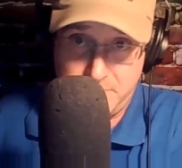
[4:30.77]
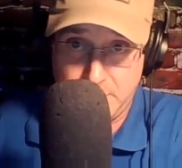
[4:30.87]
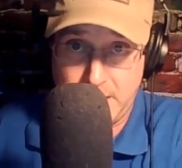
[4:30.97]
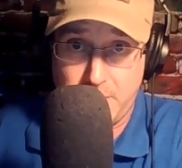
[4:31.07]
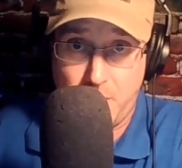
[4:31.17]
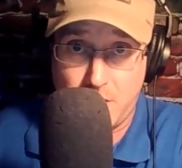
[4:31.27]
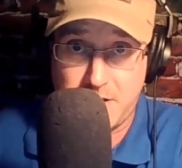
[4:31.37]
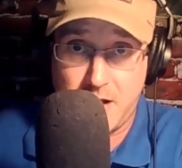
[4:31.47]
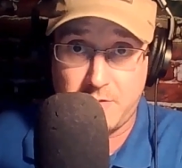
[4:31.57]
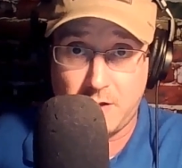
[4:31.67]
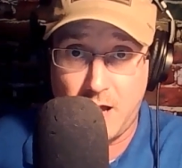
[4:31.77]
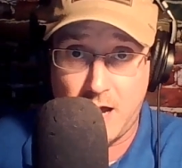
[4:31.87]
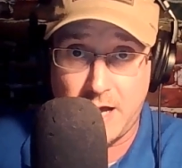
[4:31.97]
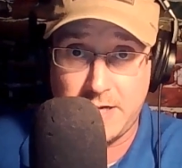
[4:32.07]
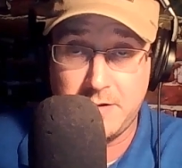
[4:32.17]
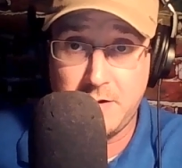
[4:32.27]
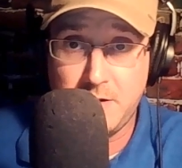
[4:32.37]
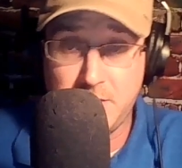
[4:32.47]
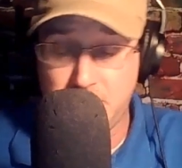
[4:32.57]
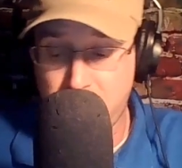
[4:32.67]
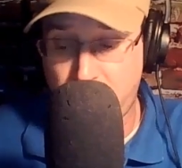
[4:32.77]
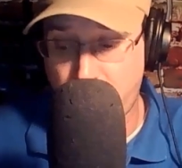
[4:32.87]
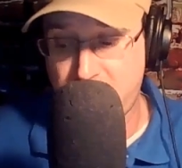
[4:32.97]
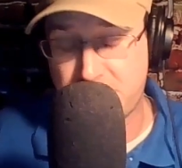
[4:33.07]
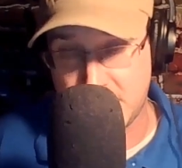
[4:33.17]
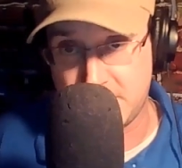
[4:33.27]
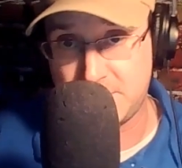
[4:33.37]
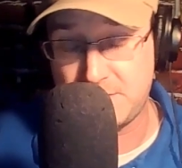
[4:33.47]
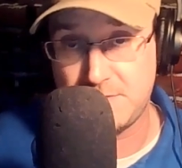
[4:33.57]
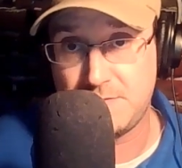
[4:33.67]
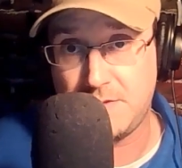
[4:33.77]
later on down the line, Christians